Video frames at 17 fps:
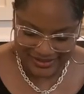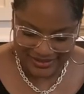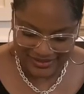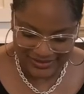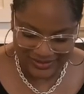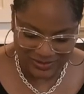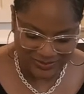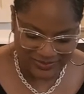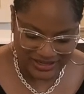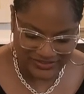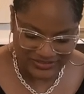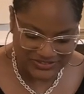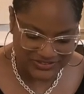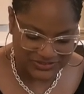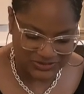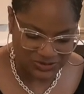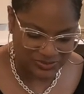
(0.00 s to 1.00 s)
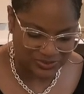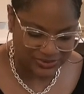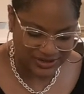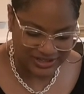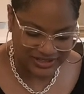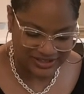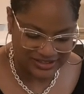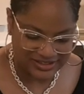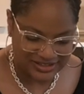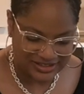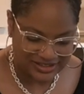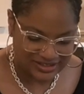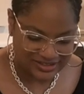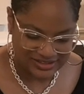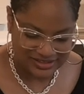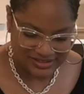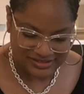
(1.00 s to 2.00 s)
oh man, this is so pretty.
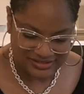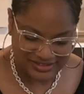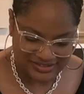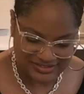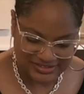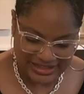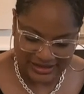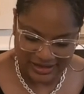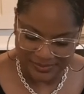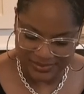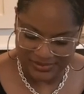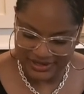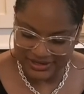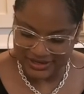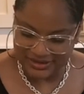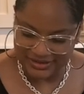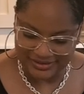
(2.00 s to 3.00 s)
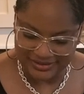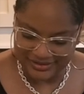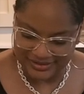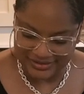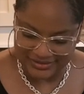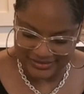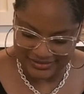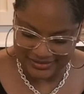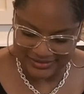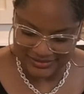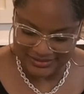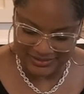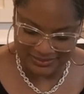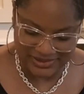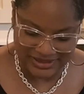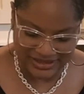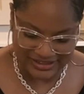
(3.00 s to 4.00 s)
This is like a plate of goodness, you know,
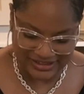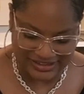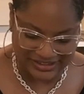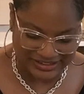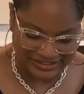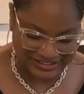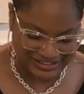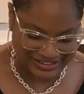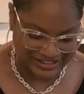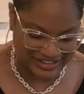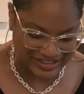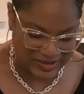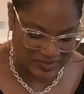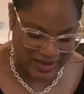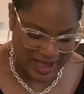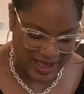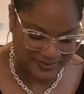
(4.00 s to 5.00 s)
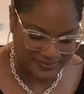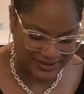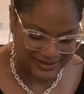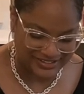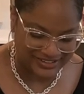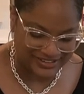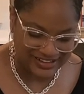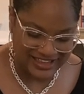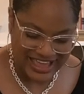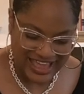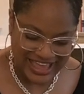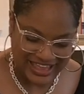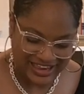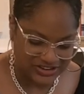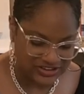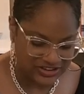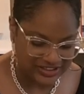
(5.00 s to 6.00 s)
to me, in my opinion.
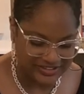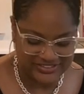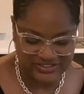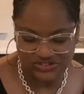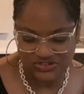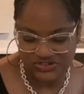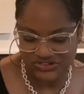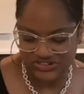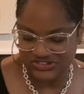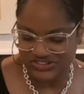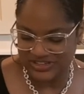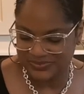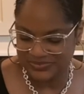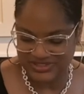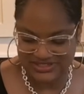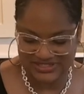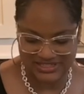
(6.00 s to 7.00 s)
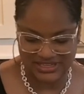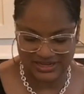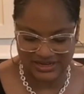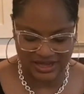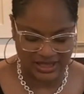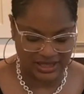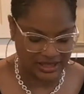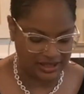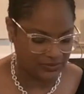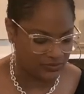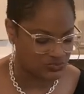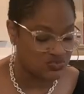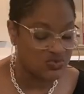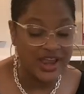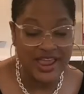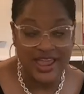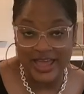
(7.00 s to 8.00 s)
And you can, so you can dip this in a
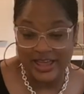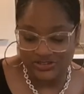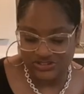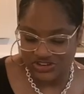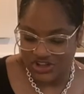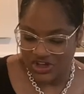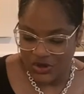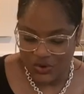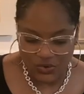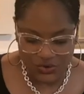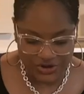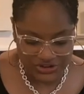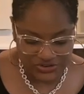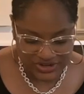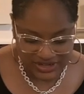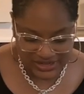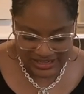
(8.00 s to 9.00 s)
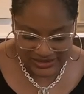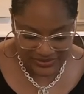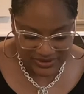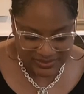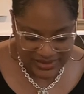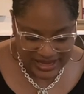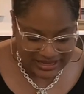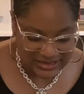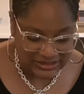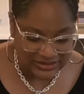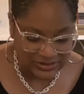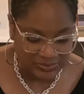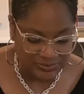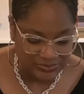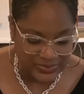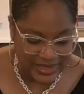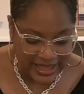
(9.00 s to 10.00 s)
ranch, or you can even make a
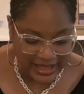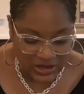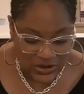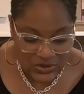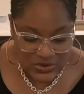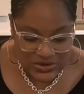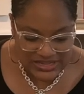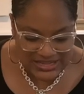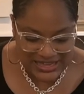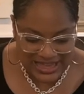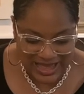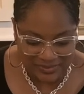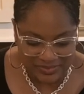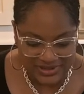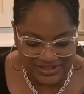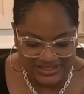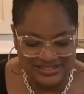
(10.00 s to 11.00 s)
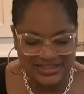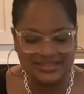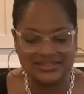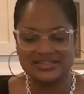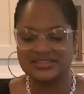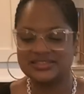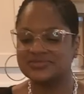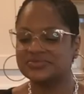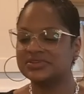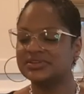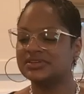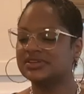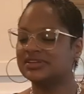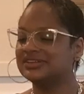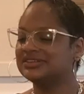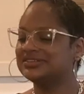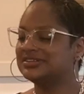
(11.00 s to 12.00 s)
little aioli. I'm gonna take this one,
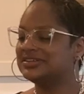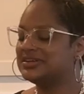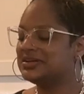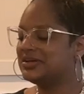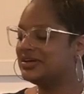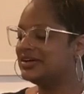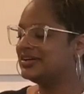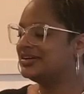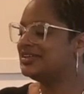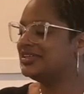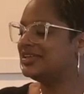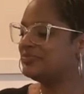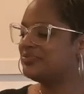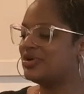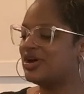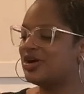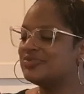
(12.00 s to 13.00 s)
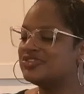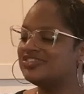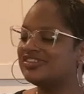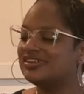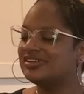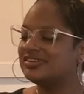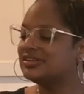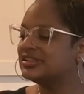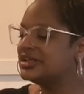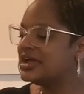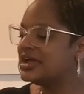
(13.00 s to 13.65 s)
Parmesan on